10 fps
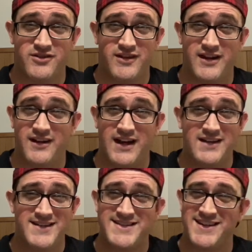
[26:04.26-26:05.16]
rare.
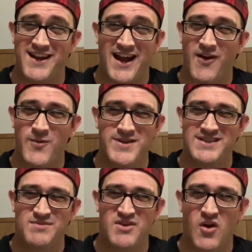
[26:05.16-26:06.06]
I always
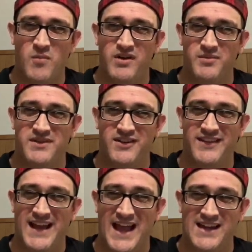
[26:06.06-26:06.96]
seem to open them near
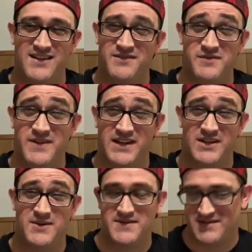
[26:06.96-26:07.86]
the end of the
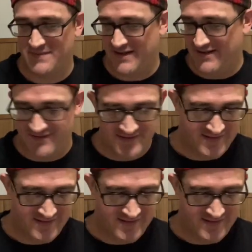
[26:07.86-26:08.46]
video somehow.